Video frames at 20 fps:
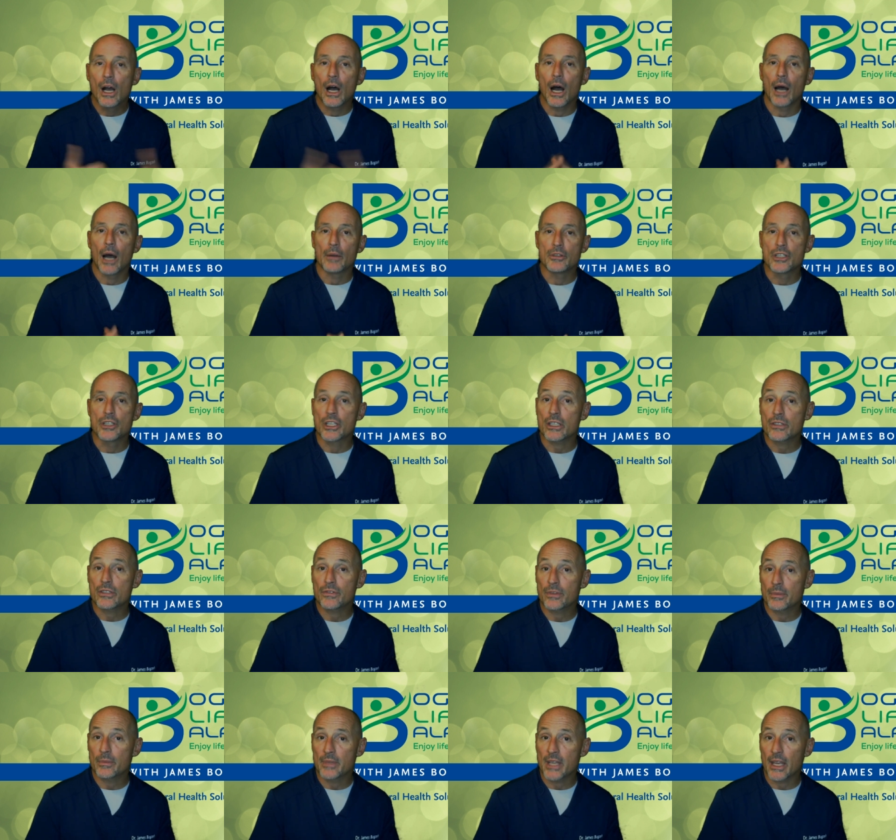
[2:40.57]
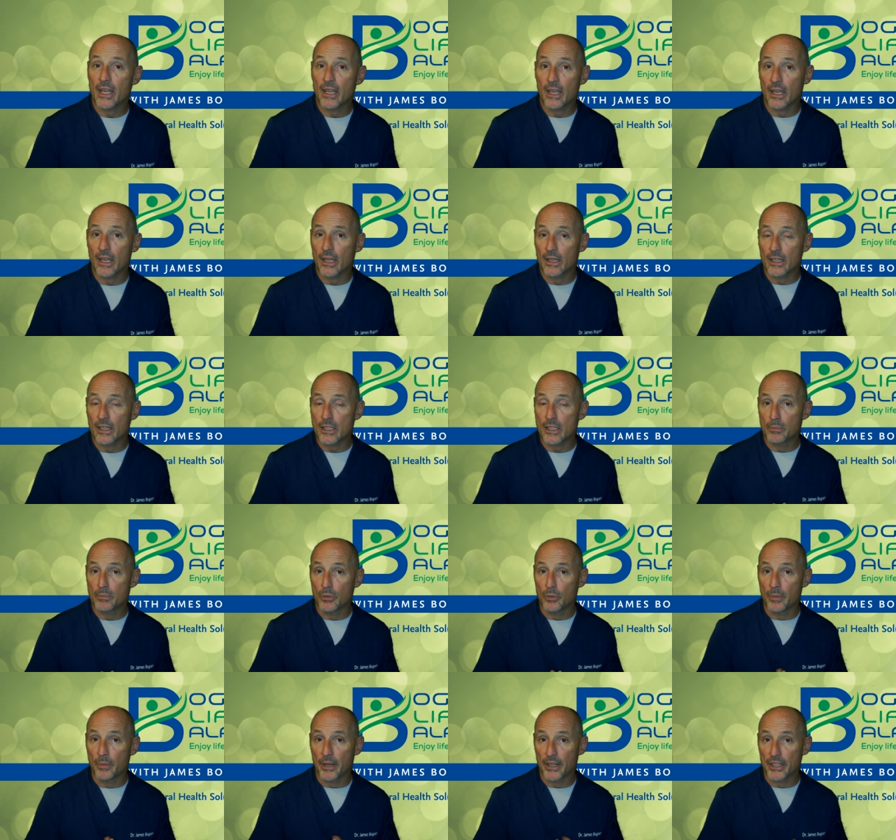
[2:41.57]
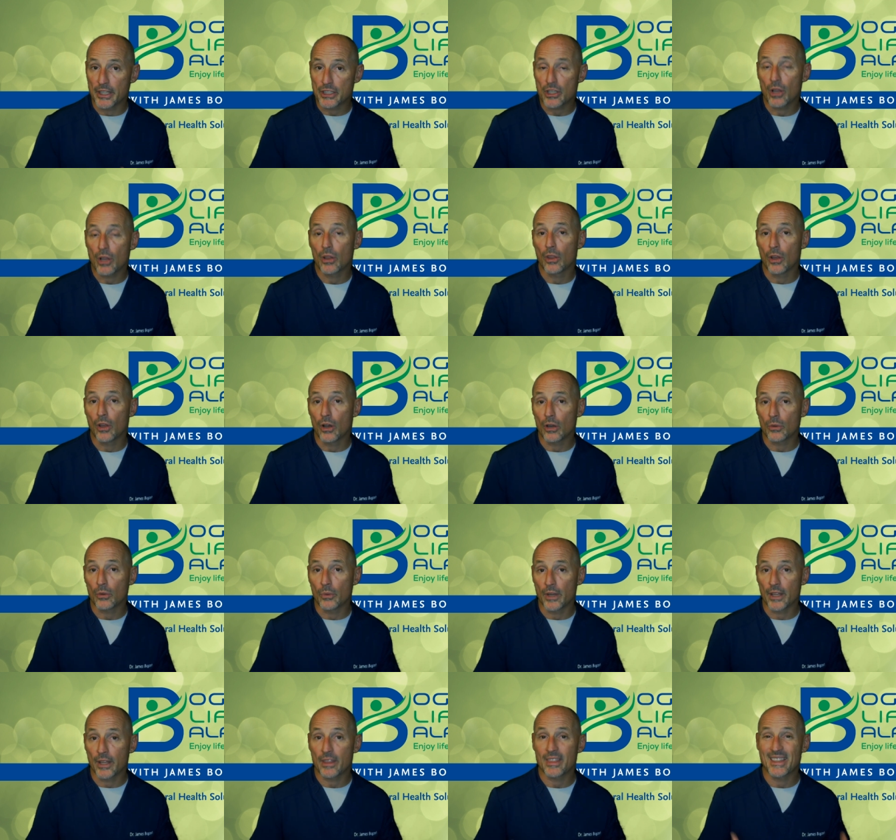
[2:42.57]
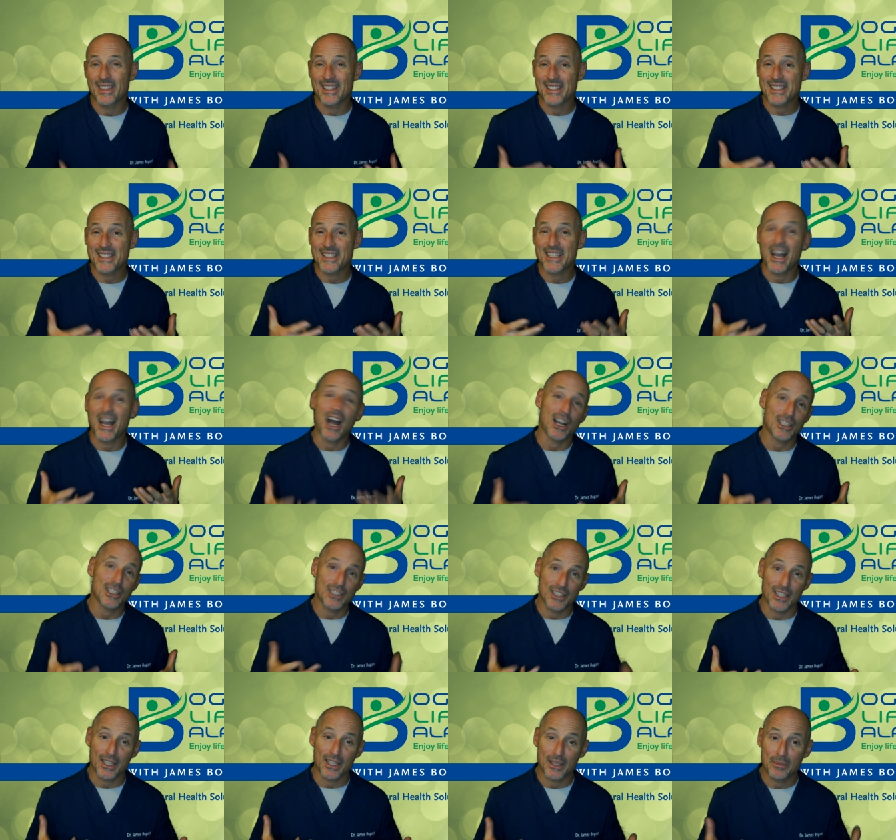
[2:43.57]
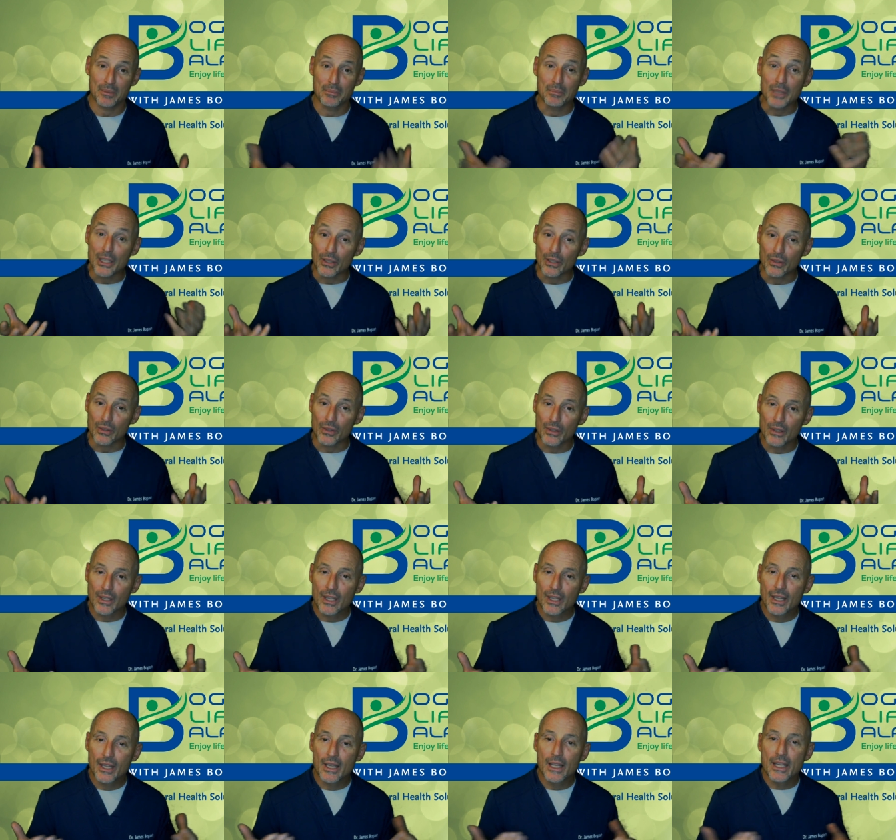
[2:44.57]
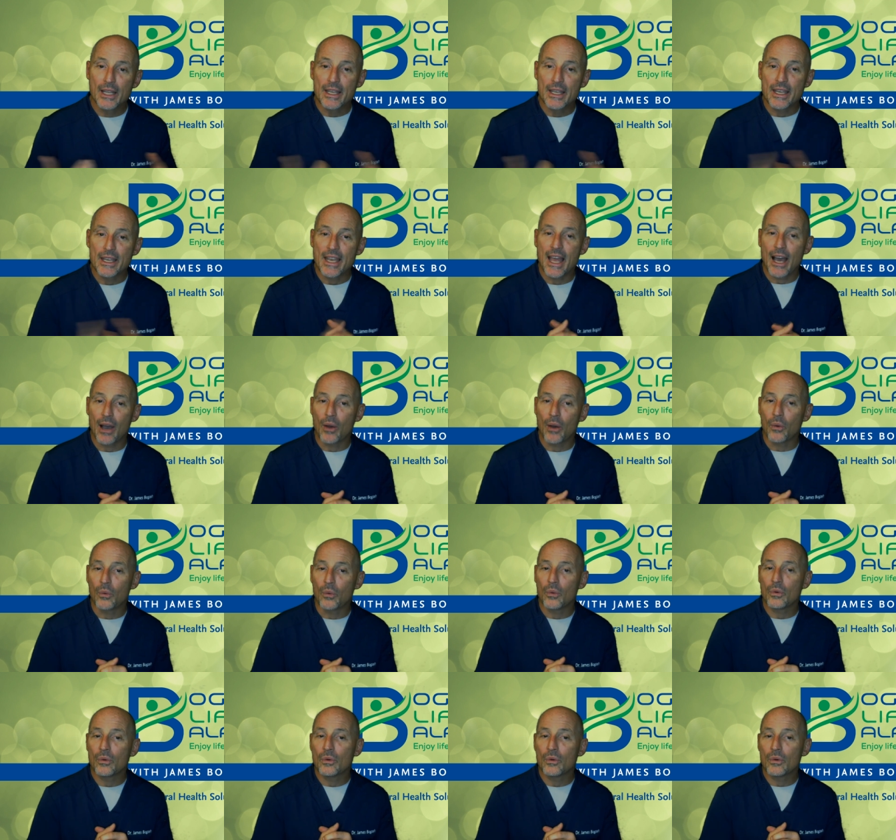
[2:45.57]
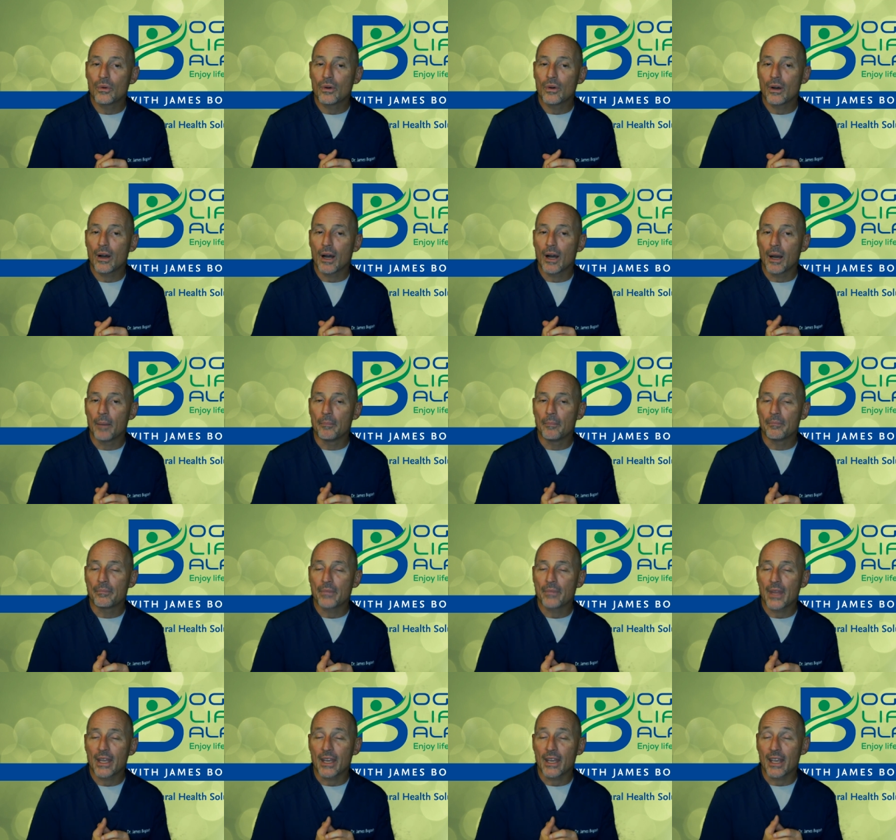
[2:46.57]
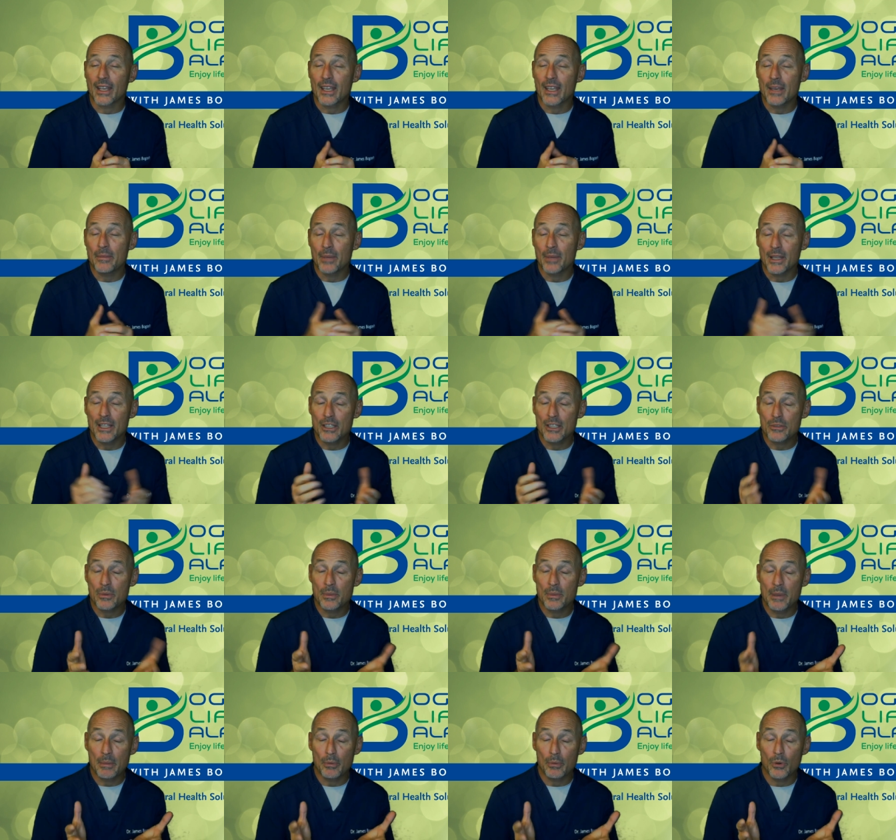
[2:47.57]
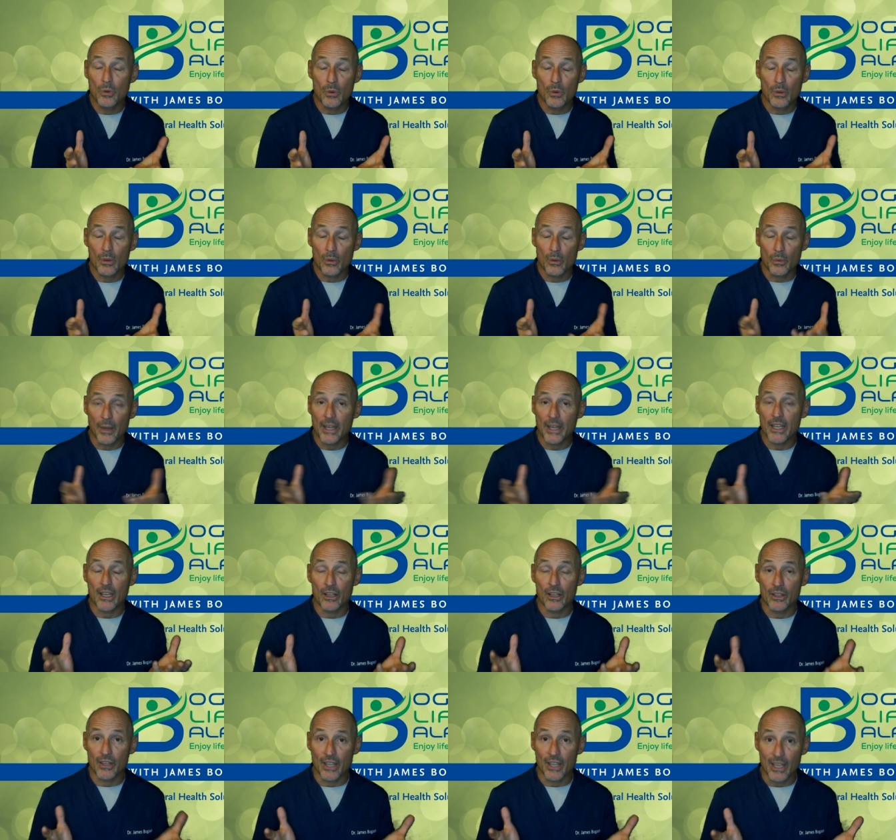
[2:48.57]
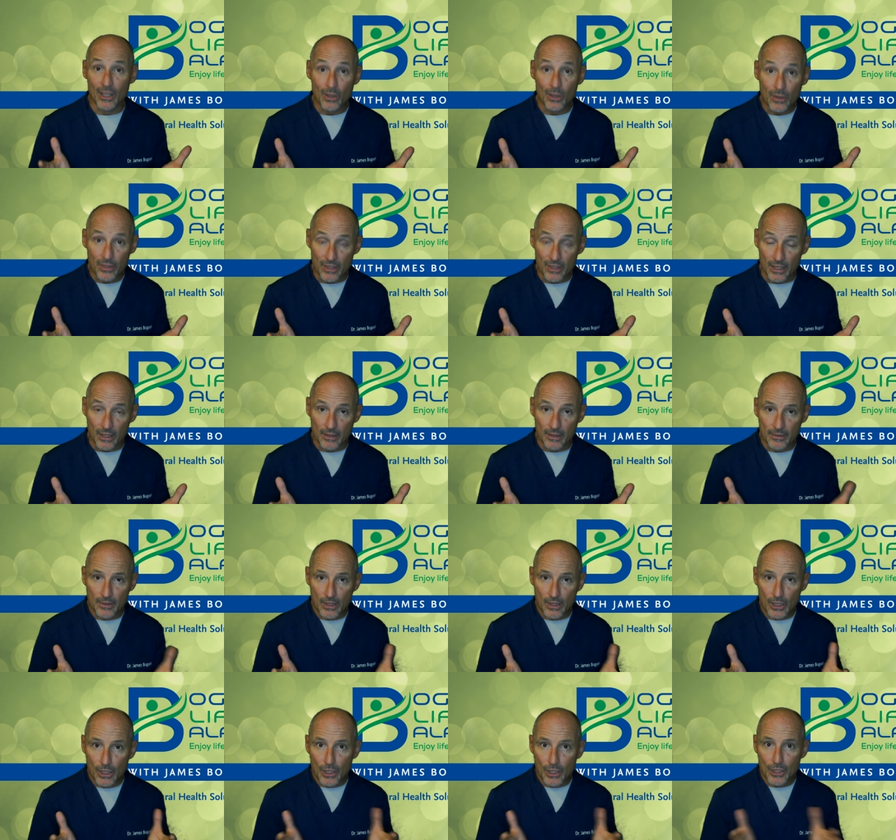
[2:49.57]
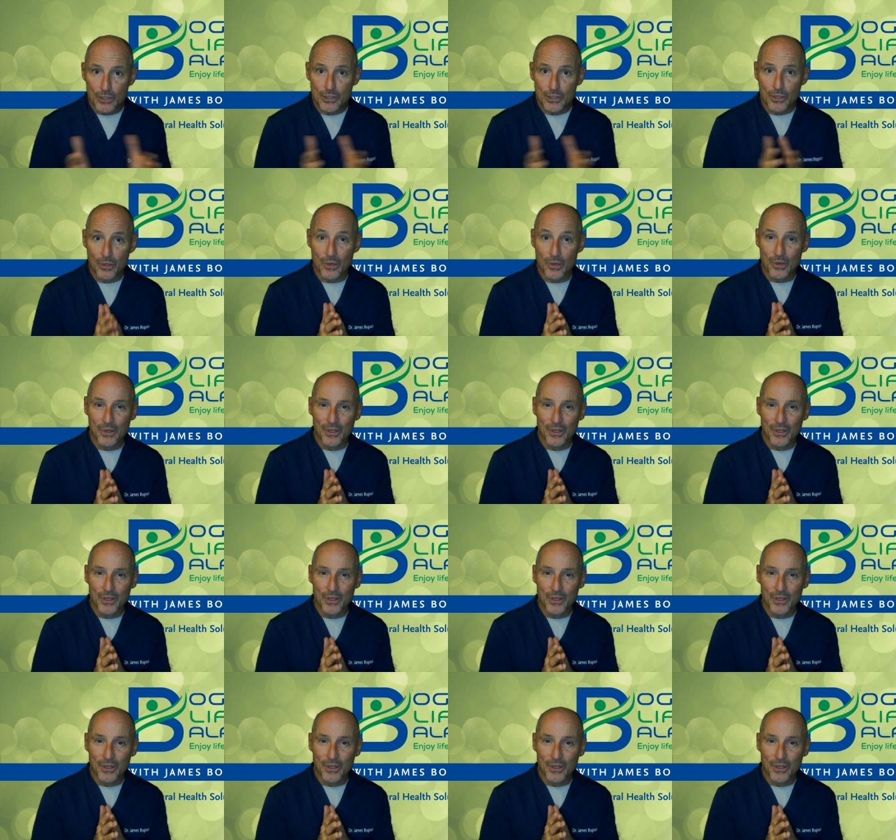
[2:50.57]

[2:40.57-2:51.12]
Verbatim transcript: uh, just from taking in these blueberries along with this toxic meal. Now, um, and keep in mind, these were people who were already unhealthy. So...